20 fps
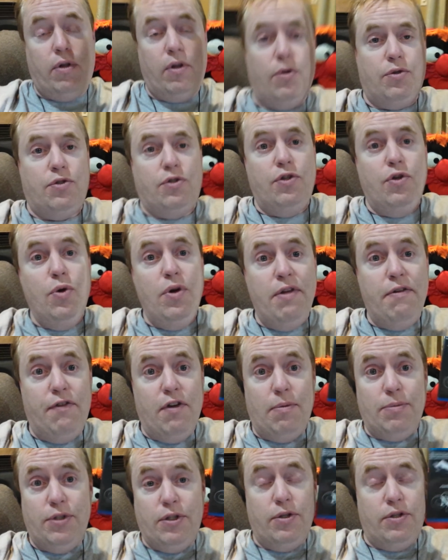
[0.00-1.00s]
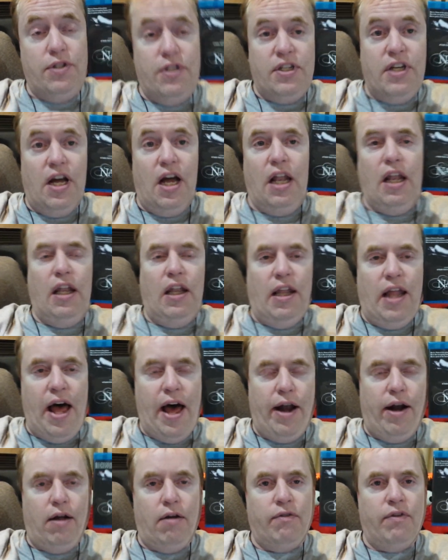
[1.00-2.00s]
one of those nudie films you'd see a
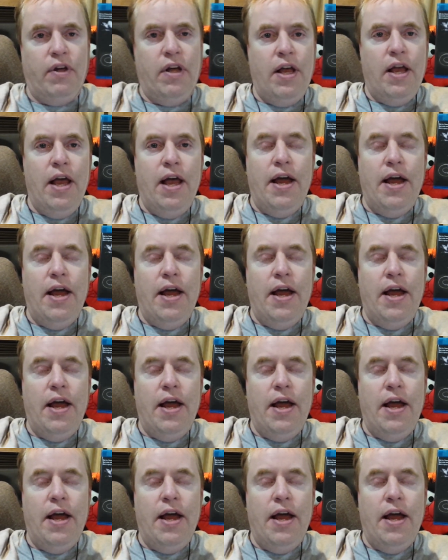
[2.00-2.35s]
lot of.